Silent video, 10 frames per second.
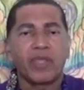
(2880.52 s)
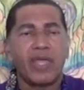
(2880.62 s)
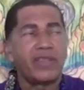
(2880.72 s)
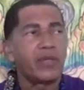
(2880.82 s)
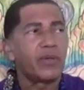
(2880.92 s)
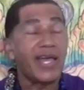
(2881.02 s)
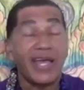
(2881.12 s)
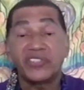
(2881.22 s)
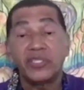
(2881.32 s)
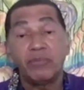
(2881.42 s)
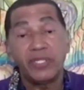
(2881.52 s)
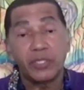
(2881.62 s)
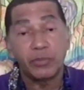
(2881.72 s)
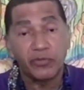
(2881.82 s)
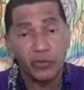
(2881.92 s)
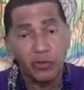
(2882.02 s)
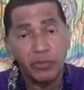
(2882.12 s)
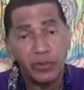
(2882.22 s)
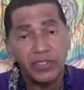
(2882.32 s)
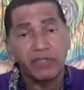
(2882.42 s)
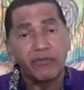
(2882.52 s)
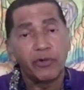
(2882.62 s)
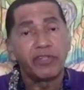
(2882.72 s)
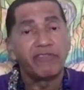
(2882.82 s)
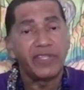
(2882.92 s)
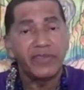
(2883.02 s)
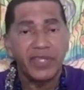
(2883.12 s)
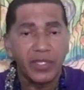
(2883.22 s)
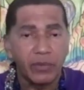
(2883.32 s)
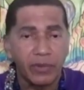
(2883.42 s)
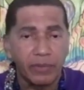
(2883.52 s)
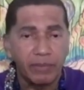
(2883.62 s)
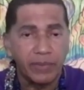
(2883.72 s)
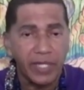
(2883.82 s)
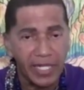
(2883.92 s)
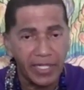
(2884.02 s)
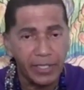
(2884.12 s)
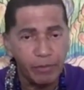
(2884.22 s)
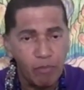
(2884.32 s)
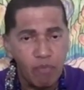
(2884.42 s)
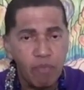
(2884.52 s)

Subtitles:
And they were asking me to perform music for an event they were planning,